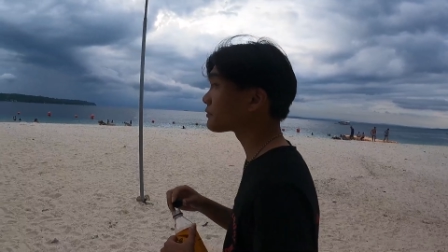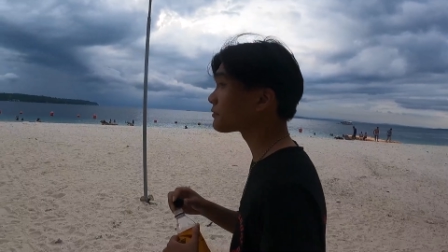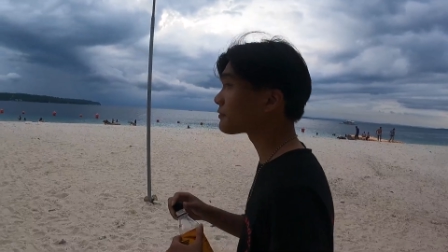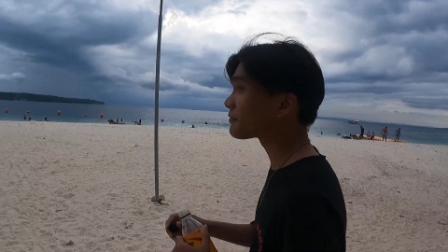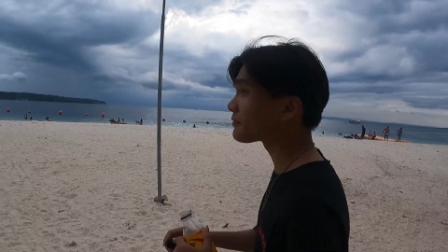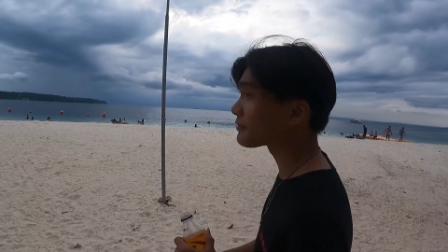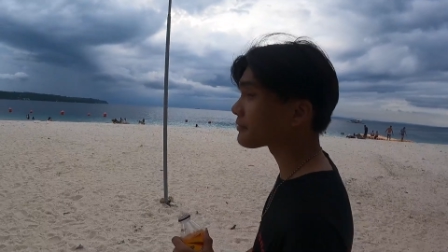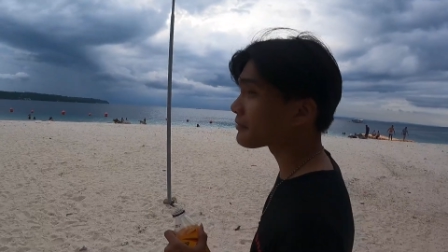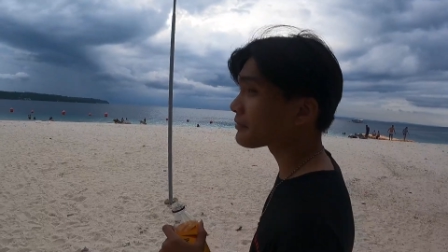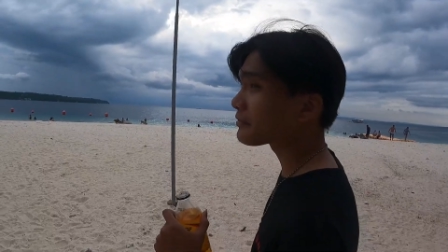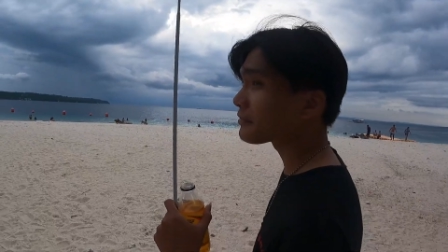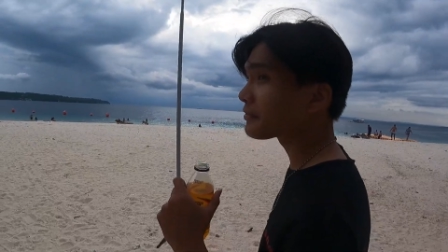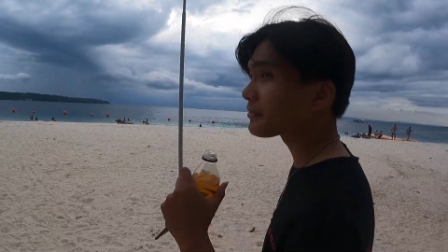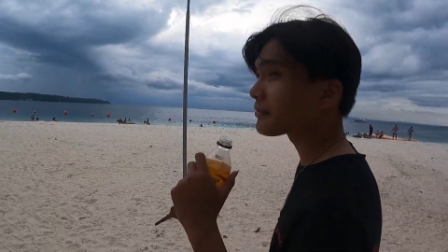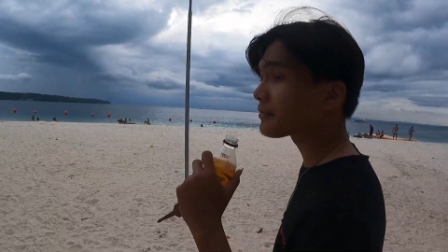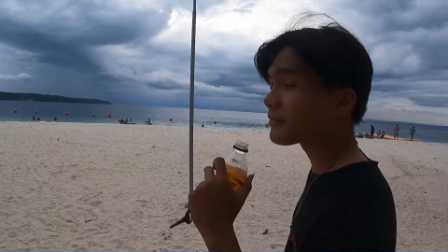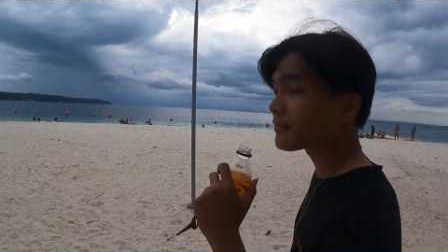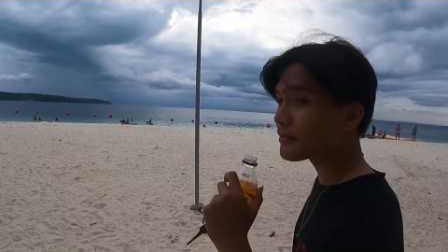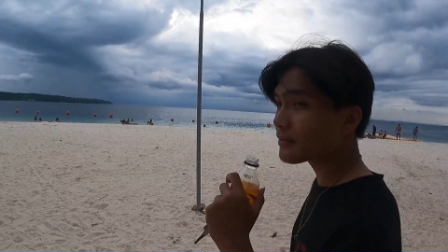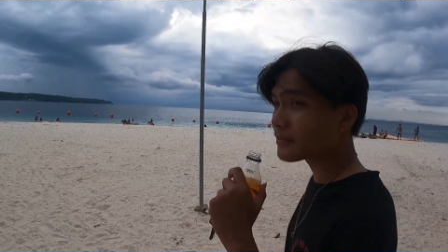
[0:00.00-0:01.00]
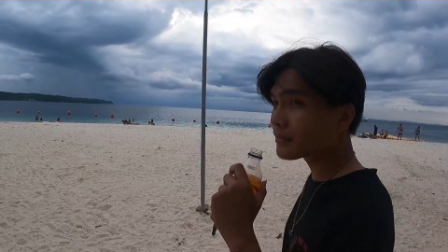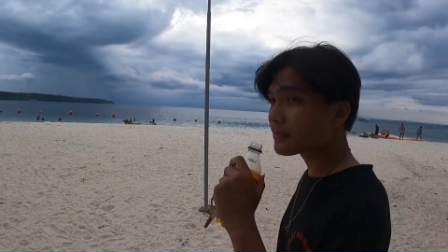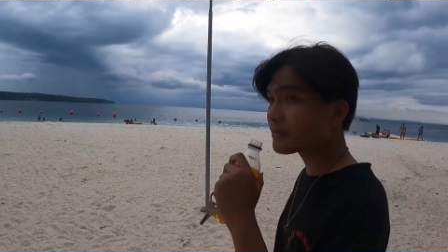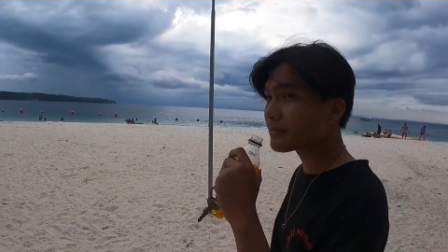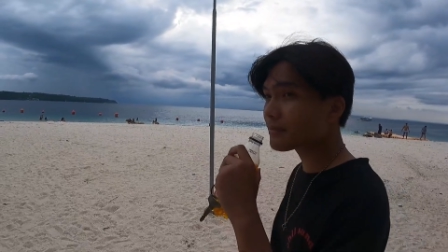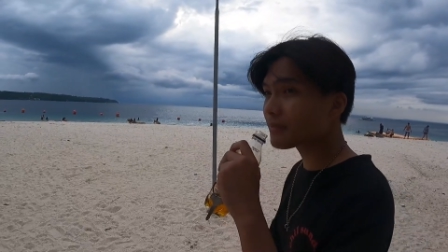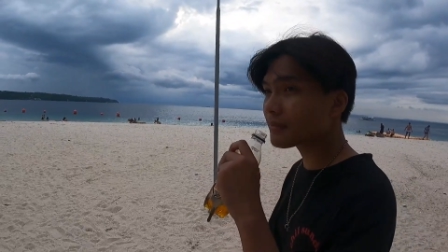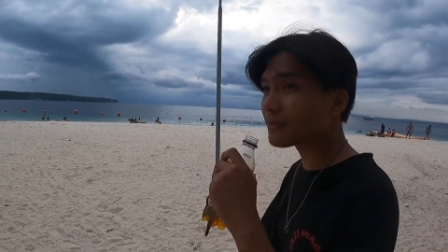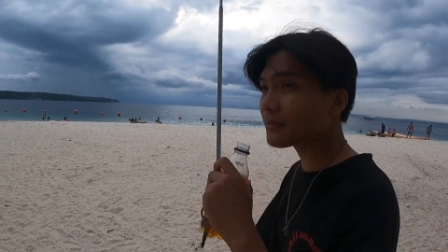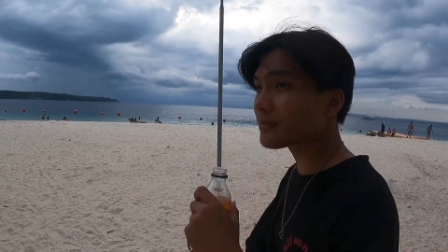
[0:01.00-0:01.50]
island, the
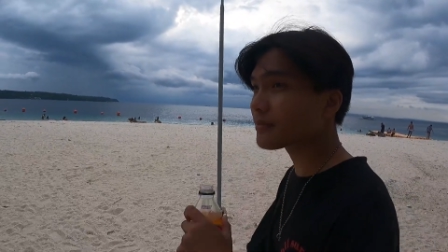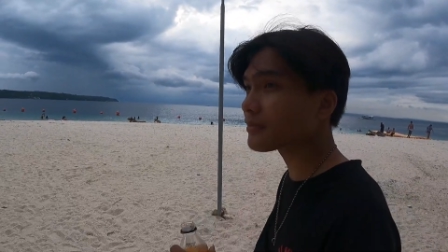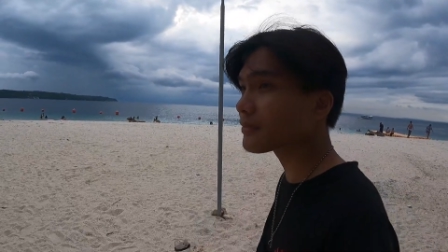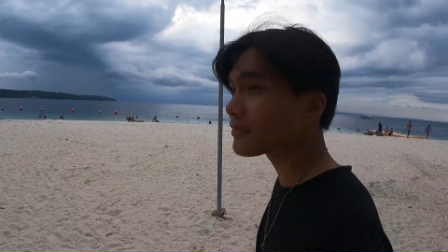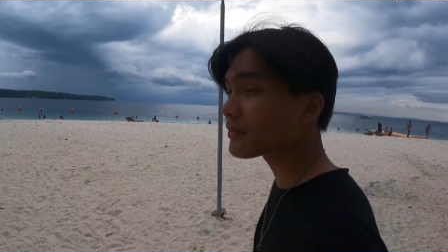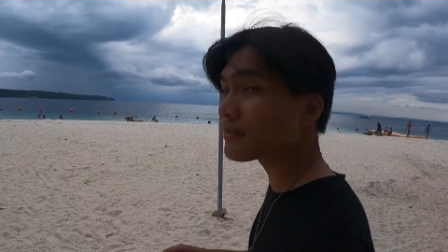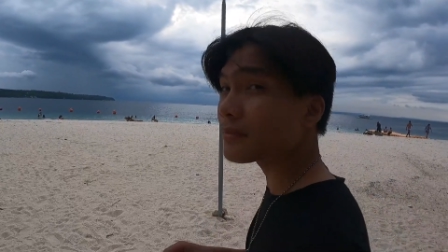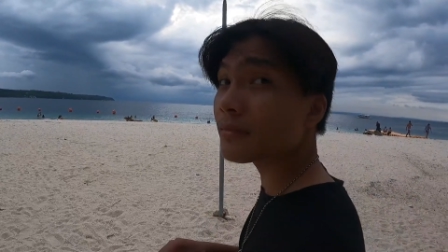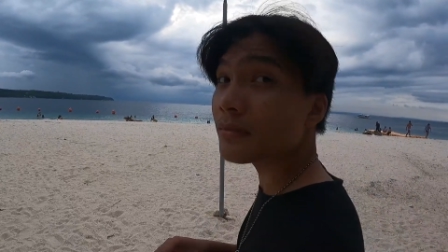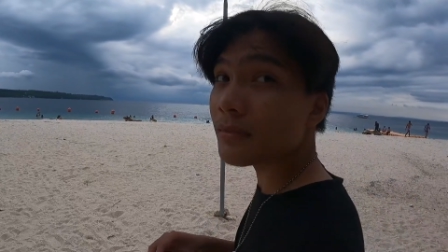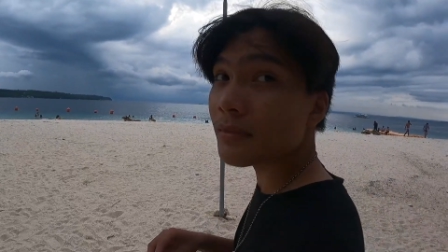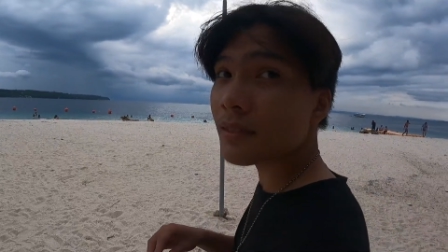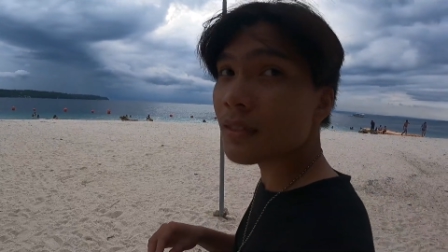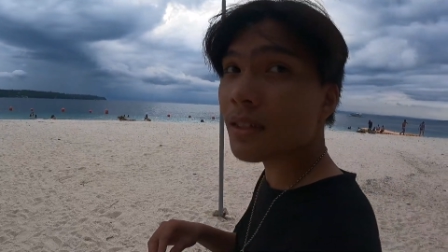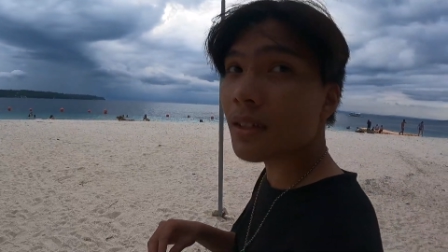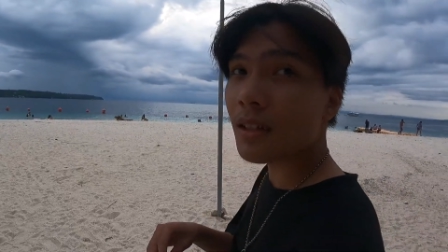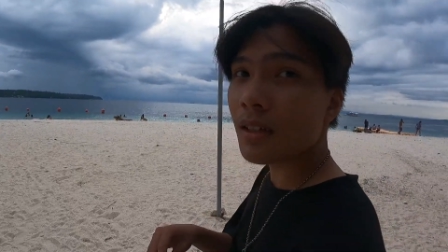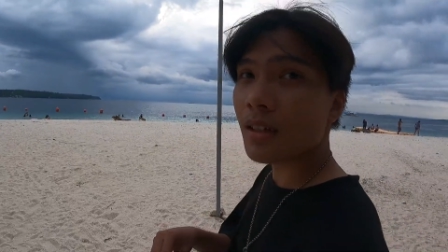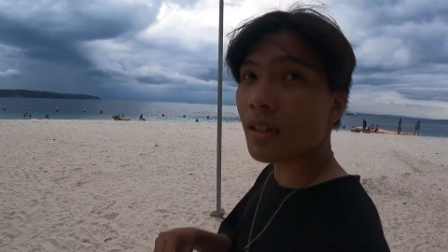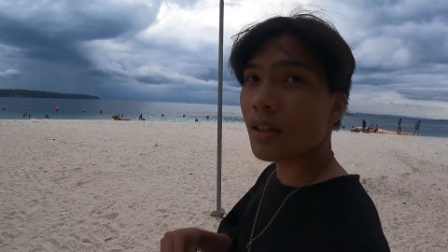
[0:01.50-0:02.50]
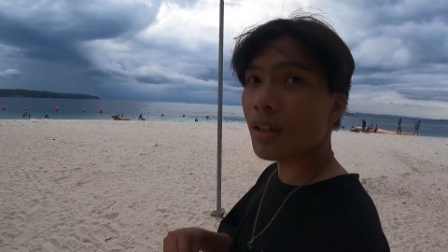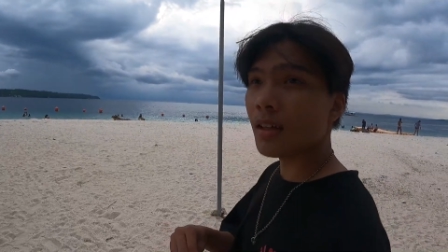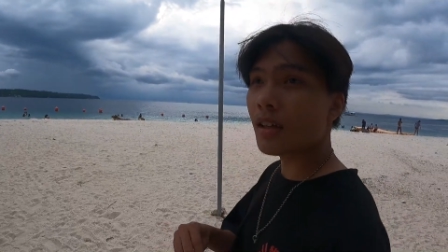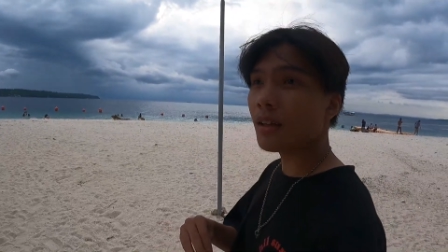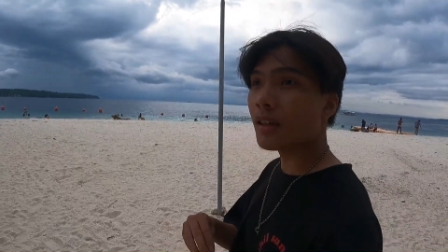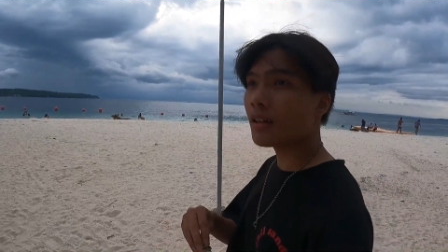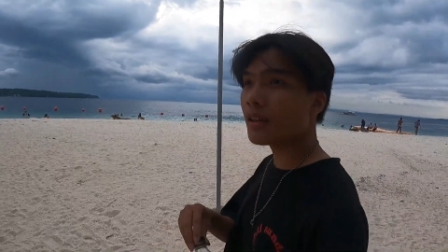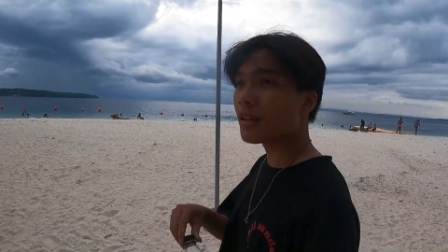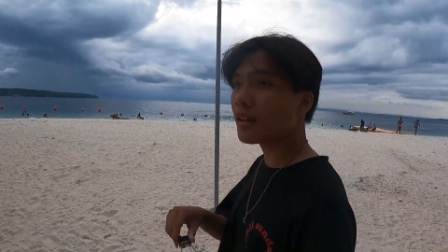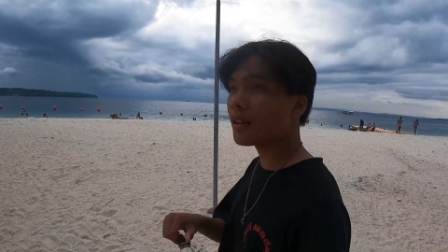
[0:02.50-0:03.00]
main source of like revenue for
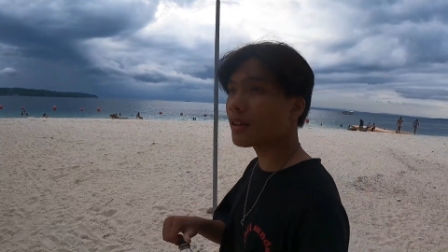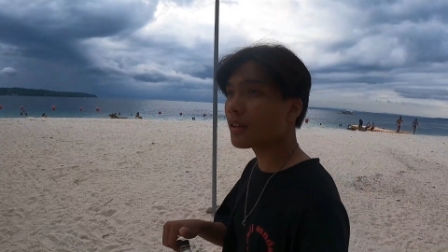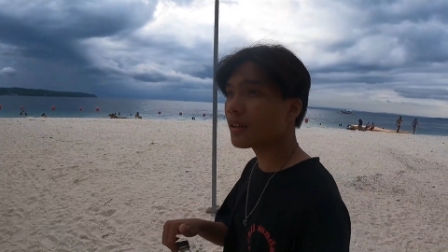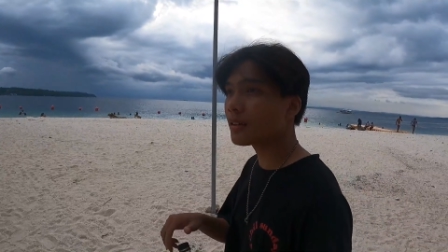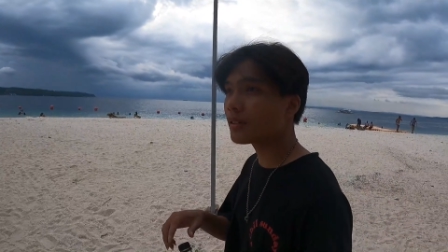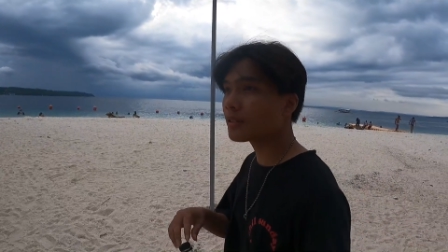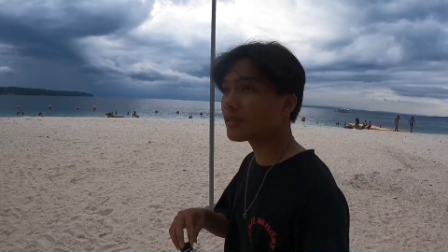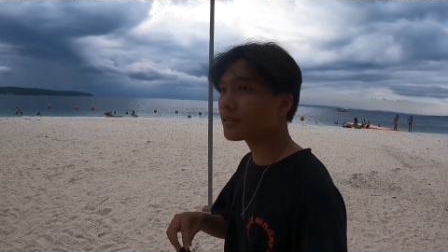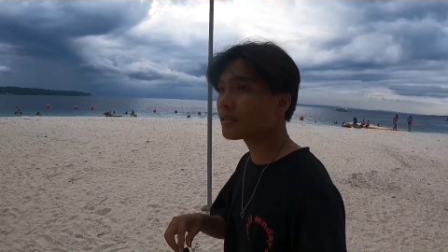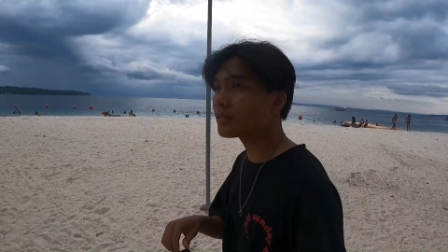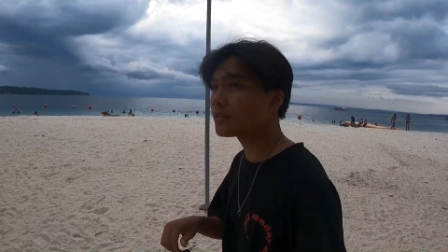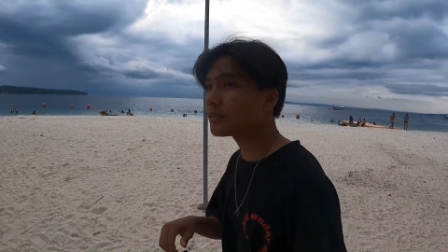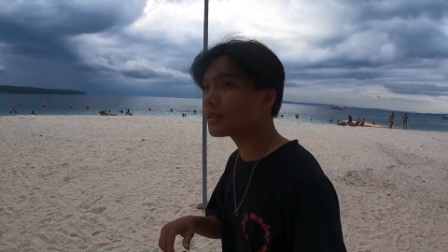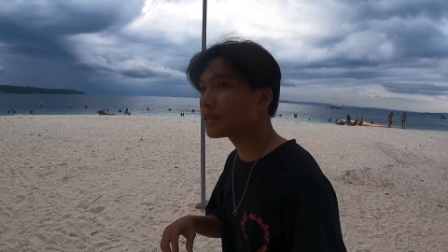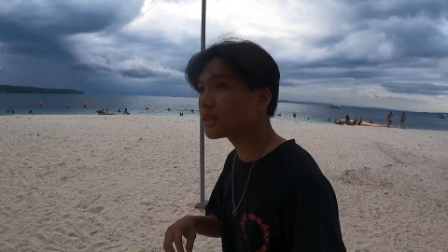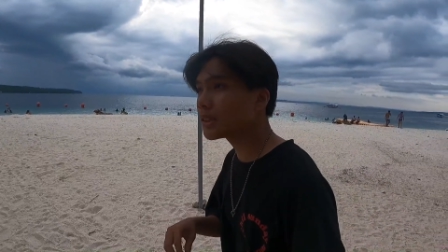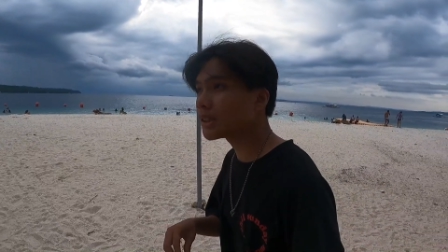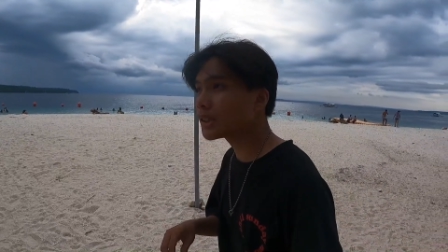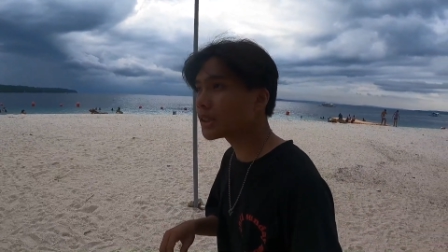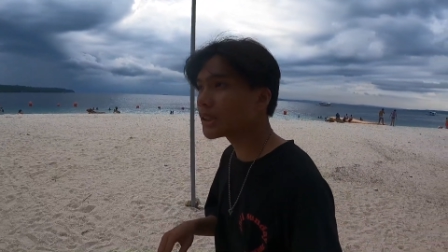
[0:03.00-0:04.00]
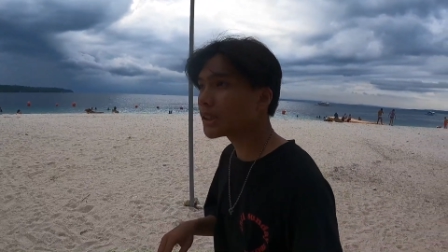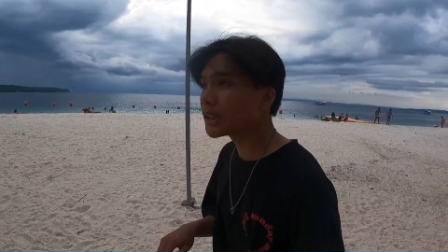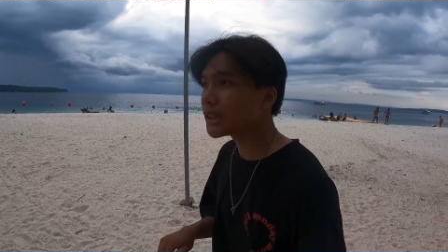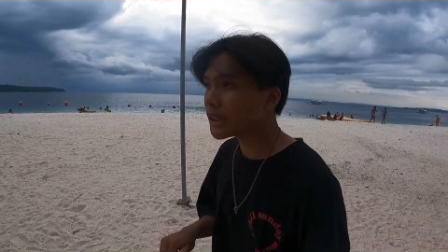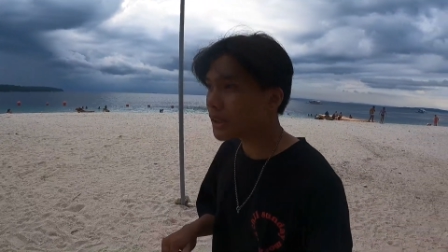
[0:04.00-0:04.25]
the people, is it tourism?